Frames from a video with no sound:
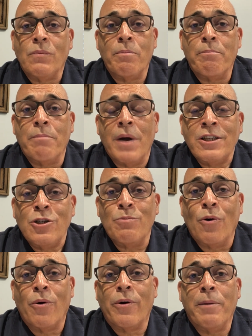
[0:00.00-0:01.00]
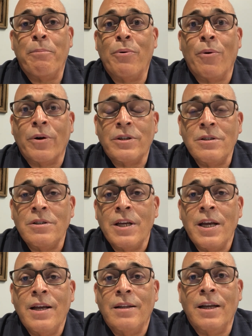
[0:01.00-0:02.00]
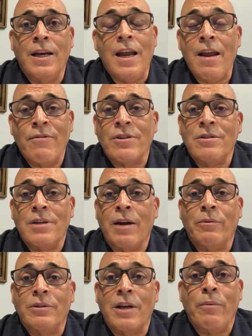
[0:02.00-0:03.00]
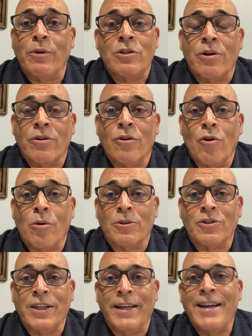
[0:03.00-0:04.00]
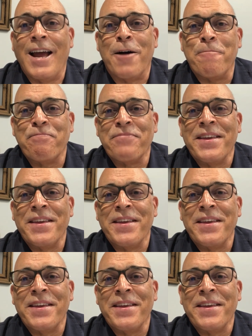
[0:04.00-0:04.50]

much more important than even a return to normalcy. Now,